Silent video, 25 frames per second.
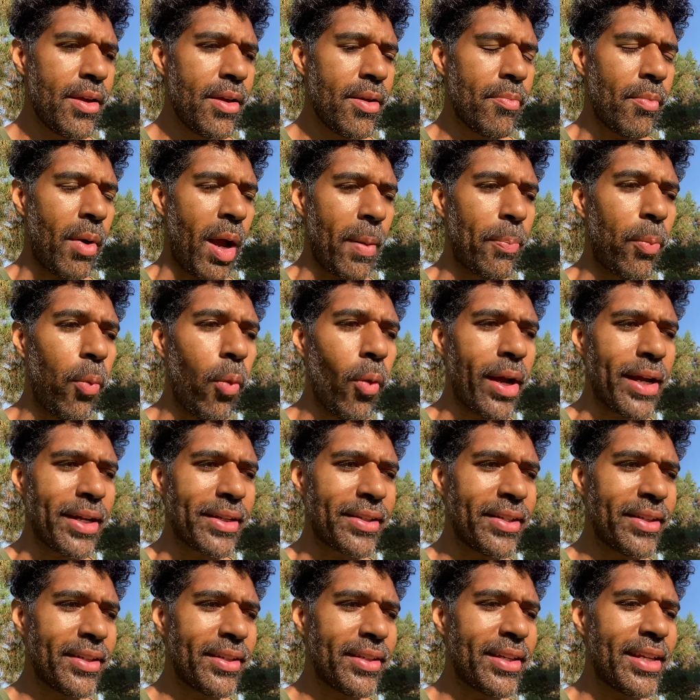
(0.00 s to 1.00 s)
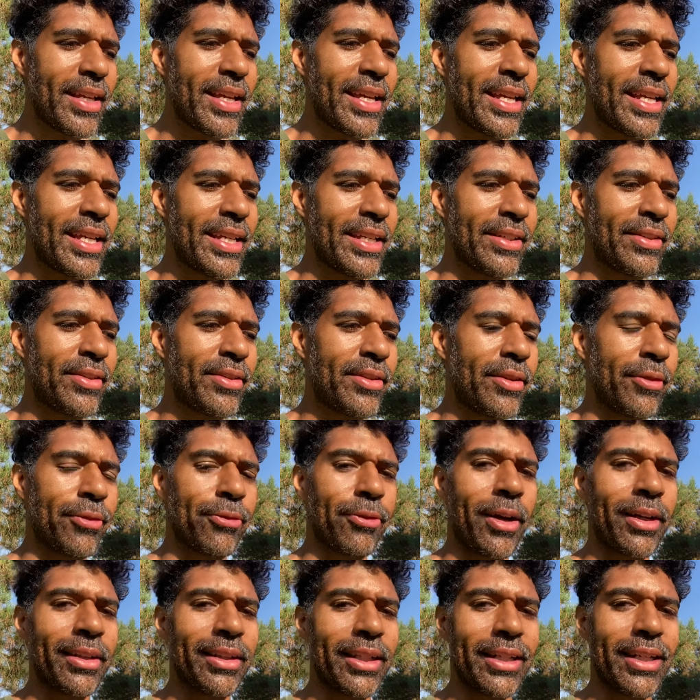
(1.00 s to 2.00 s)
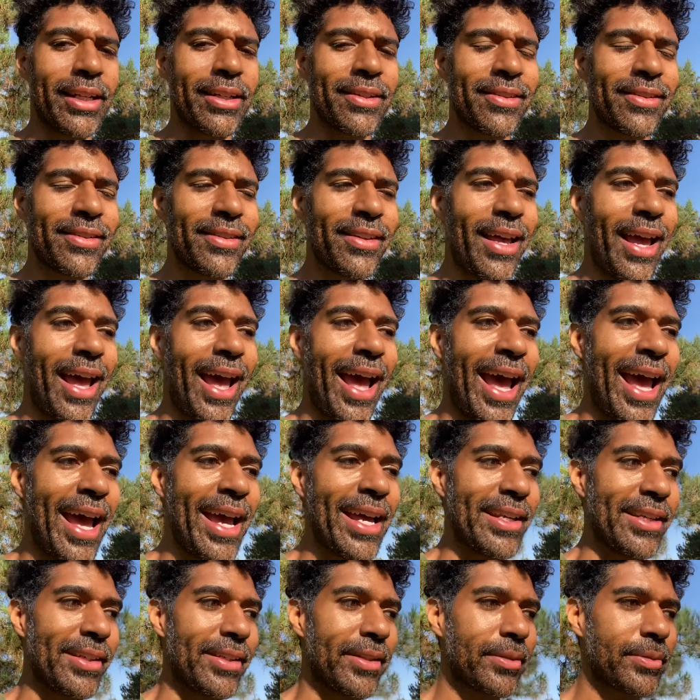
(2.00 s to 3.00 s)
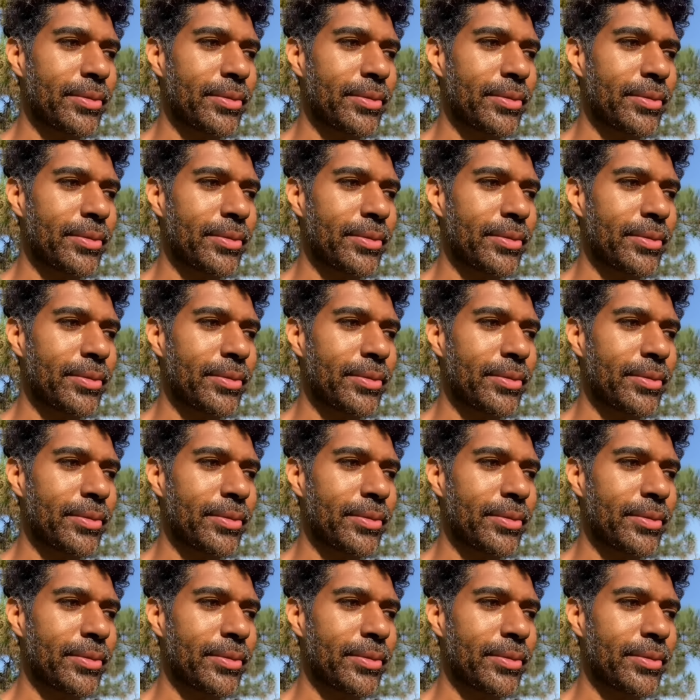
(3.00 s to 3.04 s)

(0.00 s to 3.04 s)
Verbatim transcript: my point is the friendliness and